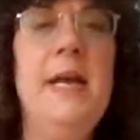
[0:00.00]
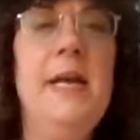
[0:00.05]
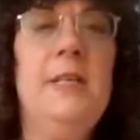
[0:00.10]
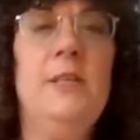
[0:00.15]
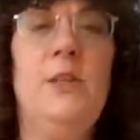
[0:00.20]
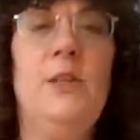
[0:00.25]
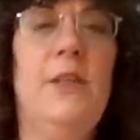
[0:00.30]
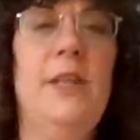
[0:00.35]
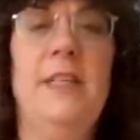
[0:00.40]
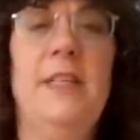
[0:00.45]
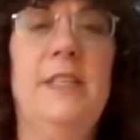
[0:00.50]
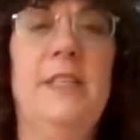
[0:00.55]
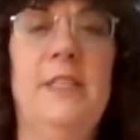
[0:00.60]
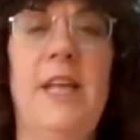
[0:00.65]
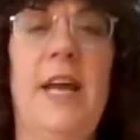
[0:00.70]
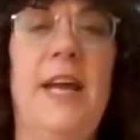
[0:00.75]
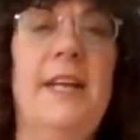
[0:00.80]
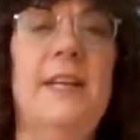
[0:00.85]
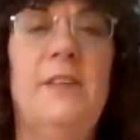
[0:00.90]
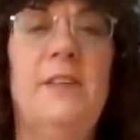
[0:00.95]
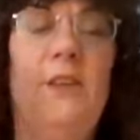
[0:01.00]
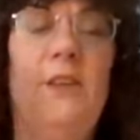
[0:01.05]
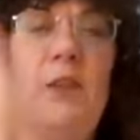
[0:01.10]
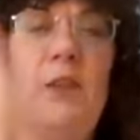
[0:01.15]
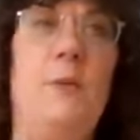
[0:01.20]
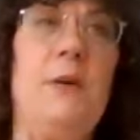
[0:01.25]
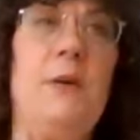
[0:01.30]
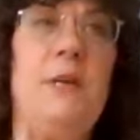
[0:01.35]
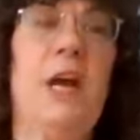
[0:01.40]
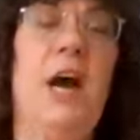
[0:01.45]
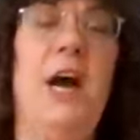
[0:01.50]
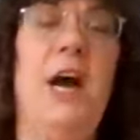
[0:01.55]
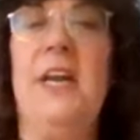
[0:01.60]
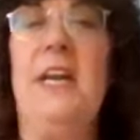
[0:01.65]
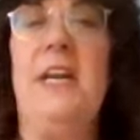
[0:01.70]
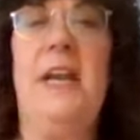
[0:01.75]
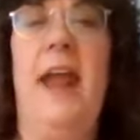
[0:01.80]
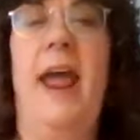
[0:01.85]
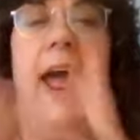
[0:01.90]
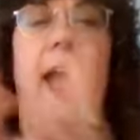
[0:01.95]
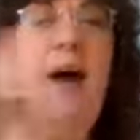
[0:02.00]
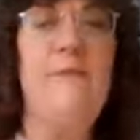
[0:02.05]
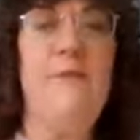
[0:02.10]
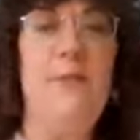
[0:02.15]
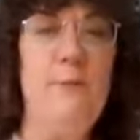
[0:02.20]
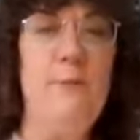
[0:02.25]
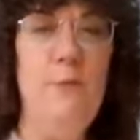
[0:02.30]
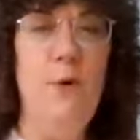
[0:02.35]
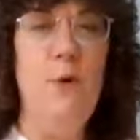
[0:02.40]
So they decided that they would cut it in half and